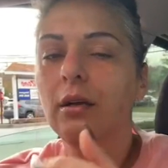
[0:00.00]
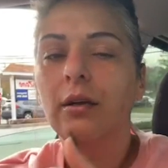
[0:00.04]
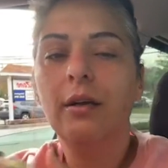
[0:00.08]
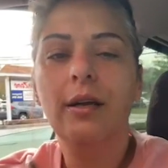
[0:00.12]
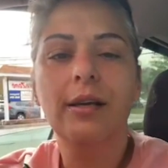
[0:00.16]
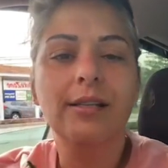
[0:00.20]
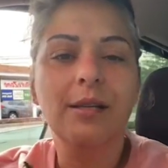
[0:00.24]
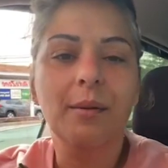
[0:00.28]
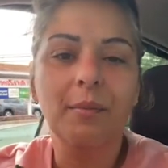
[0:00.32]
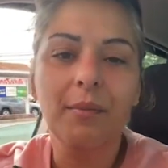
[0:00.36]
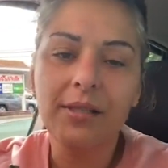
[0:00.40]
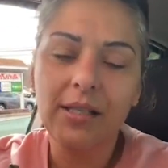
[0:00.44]

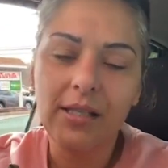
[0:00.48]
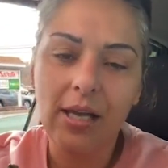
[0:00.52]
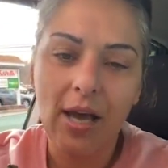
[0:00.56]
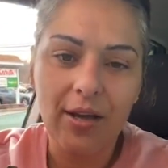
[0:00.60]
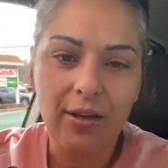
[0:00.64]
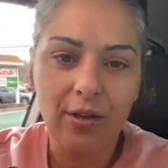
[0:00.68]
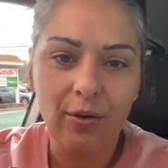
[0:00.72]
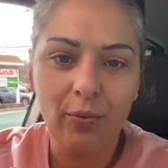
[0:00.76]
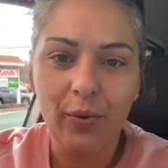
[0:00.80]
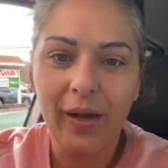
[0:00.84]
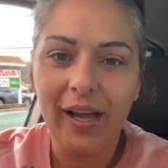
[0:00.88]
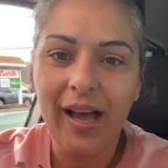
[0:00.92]
Because I'm going to
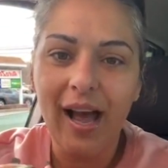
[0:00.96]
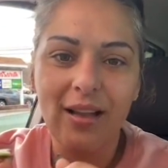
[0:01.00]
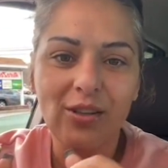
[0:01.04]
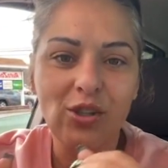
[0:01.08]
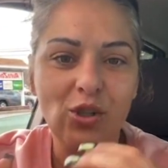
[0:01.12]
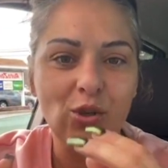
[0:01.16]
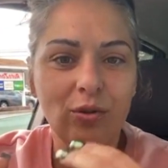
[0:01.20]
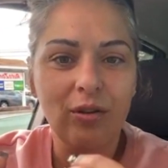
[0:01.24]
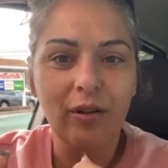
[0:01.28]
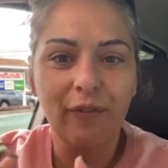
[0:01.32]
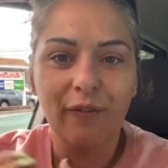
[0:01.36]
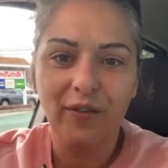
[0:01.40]
tell you, we
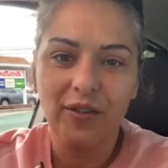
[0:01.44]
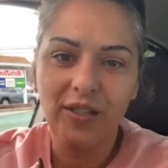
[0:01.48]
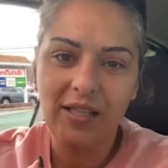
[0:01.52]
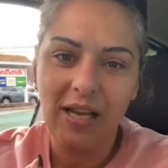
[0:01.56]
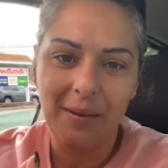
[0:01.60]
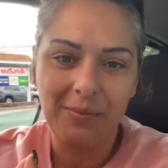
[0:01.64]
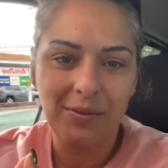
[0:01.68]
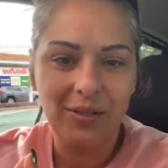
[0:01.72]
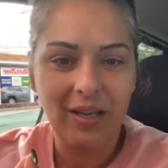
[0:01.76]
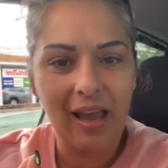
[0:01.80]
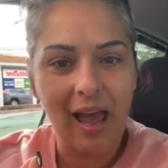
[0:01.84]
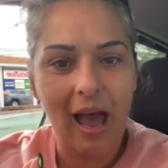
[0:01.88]
got two different
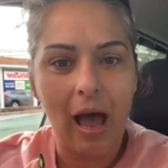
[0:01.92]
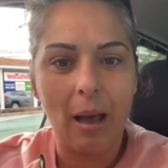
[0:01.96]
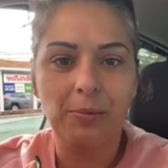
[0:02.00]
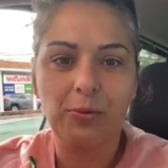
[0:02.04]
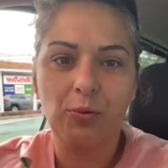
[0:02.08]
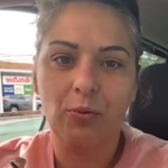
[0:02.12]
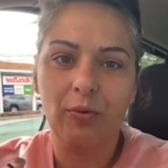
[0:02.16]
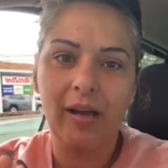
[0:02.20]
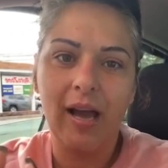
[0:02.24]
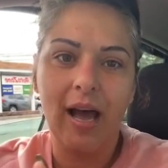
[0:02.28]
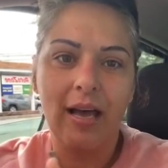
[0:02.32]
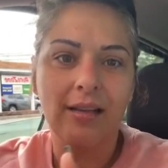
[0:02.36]
types of
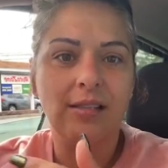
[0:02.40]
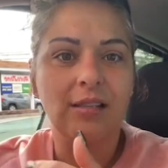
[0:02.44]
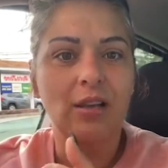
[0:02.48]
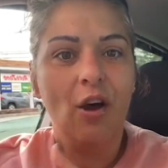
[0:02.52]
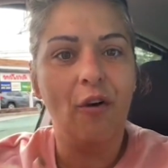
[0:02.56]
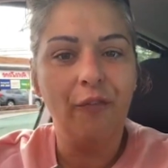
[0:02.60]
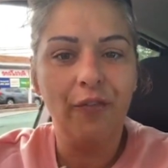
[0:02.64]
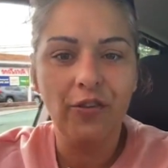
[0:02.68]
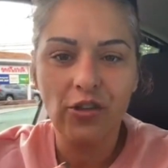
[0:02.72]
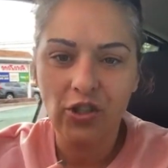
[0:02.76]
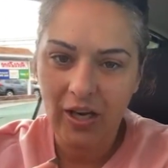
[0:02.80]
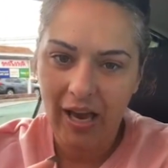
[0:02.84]
caps. We got a
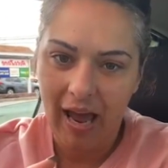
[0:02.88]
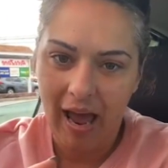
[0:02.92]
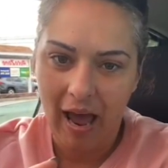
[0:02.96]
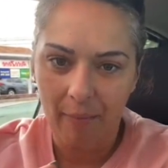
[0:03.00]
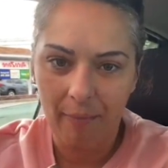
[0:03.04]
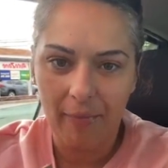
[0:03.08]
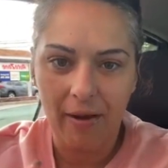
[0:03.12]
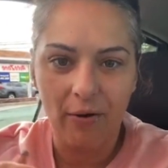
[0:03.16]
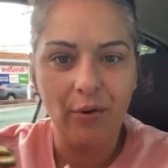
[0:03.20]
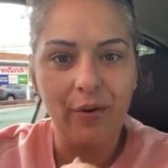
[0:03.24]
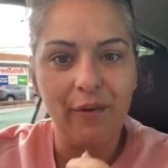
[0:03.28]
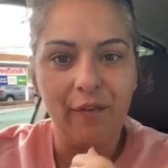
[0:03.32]
selfish
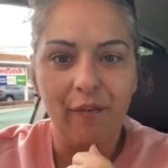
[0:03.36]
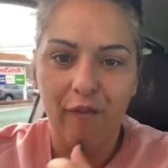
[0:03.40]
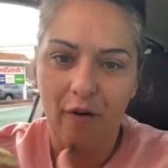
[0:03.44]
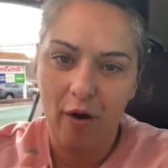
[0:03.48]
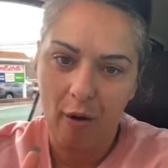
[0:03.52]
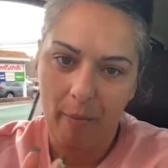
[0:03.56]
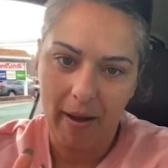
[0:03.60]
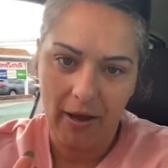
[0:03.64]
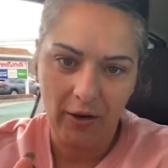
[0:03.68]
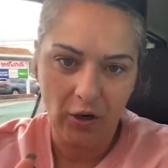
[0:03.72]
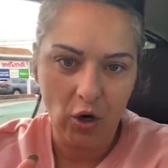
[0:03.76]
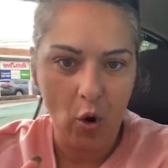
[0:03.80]
cap. I don't give a
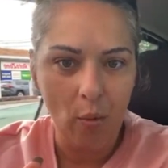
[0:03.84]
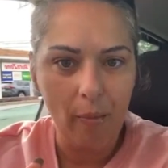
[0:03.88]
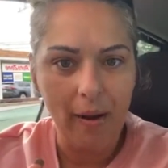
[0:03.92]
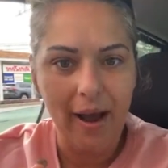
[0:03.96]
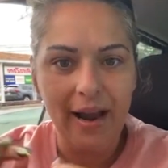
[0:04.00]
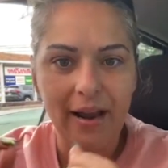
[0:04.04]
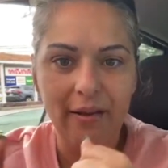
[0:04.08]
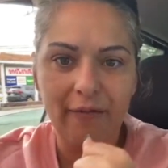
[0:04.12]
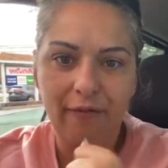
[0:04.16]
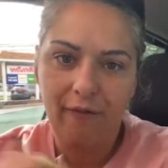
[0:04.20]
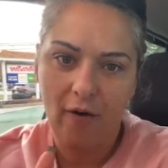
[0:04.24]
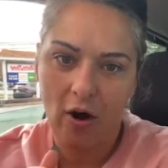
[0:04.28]
fuck about
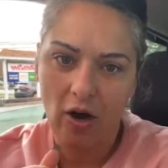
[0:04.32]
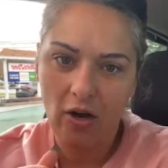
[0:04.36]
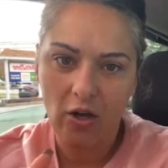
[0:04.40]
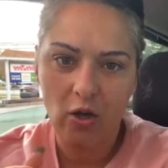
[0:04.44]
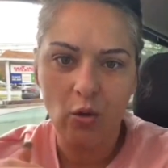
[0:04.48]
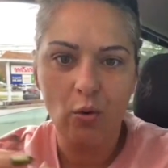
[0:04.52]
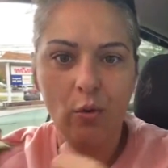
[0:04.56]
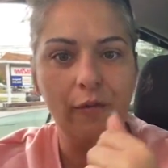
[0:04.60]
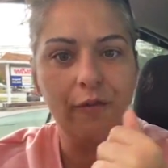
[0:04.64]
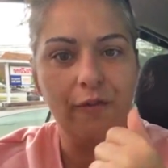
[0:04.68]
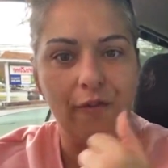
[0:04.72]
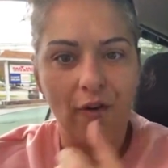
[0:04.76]
nobody.
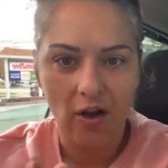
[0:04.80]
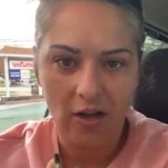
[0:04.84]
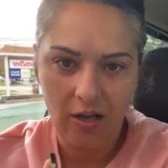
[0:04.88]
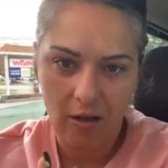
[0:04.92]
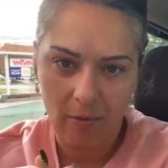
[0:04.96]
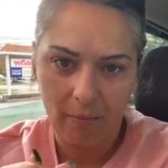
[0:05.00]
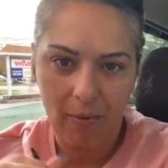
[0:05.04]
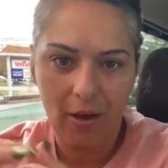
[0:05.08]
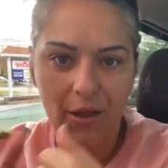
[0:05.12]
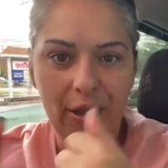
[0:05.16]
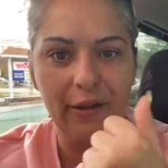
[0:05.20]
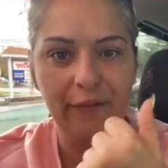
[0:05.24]
Fuck you.
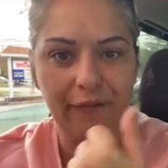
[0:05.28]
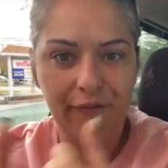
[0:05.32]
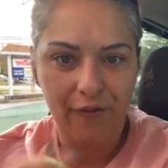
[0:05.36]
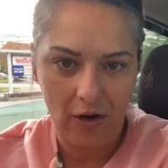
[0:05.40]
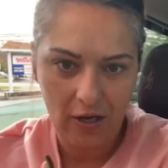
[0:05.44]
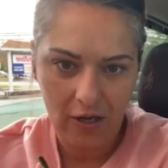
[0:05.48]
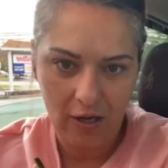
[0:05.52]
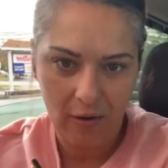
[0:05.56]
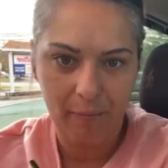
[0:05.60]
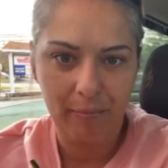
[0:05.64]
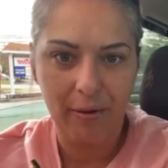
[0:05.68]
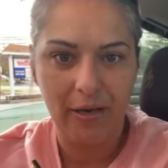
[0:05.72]
Fuck your mother.
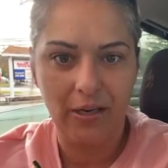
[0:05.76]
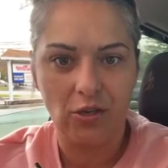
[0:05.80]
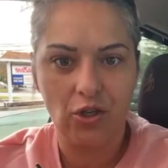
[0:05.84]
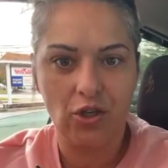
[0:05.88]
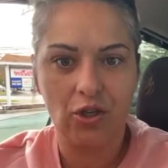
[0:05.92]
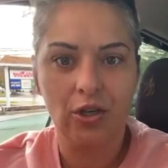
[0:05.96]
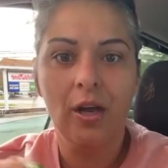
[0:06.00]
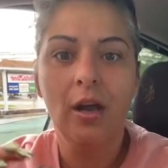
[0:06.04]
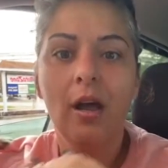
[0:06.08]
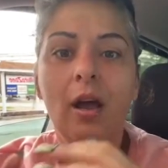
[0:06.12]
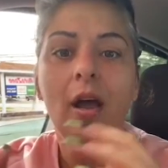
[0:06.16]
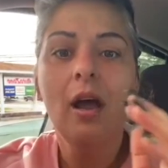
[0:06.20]
Fuck your
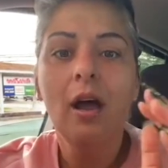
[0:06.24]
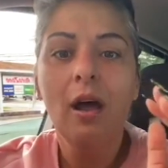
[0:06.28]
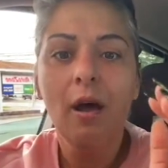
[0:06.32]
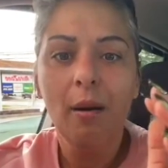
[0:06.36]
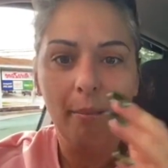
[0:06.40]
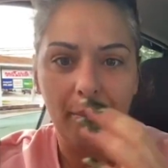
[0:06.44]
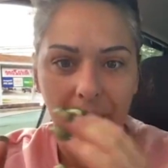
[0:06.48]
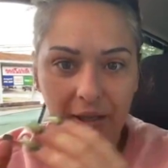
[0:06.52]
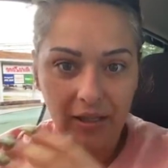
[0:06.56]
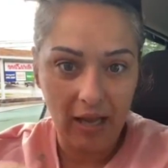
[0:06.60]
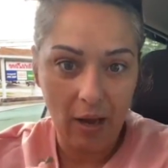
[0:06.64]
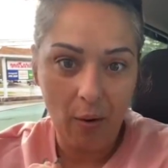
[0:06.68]
bitch.
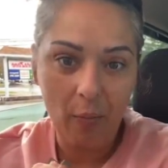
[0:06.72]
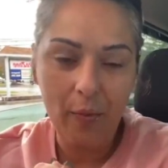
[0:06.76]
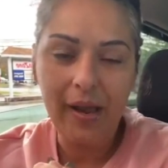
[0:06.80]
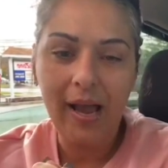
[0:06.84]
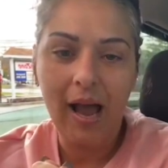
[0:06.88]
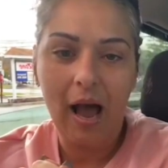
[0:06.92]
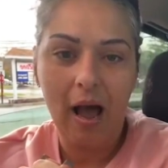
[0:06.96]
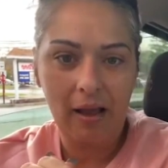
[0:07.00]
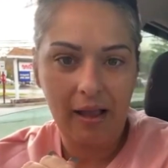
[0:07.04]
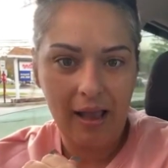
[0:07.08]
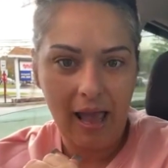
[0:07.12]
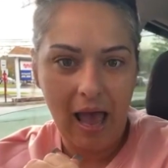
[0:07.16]
But then
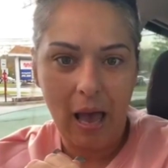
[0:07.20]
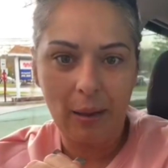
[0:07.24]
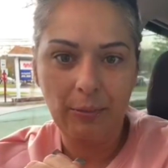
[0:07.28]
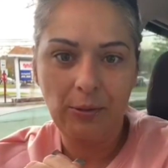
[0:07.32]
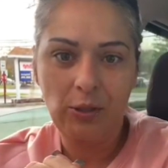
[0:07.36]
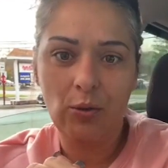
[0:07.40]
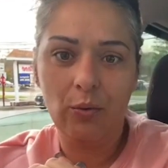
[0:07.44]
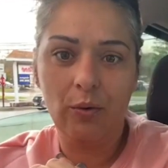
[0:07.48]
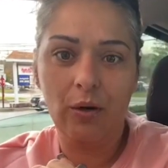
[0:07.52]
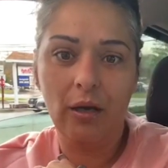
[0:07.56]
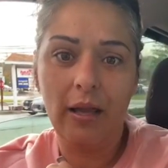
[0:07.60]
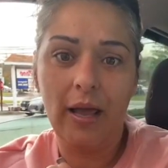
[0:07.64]
we got
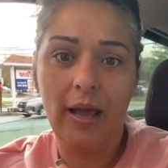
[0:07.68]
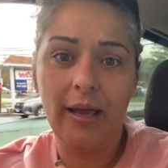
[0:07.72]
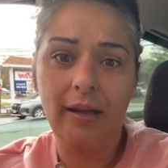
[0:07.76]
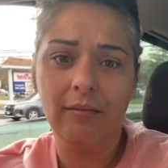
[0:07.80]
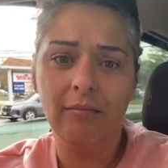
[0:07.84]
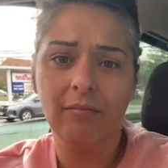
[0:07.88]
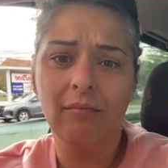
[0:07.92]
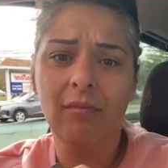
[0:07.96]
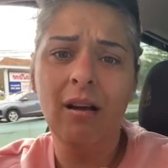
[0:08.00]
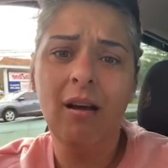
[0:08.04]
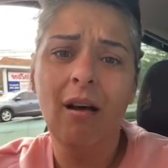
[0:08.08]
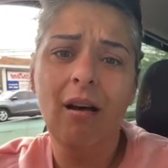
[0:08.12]
caps who are
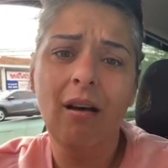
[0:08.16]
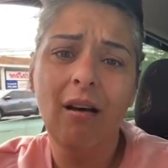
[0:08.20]
like,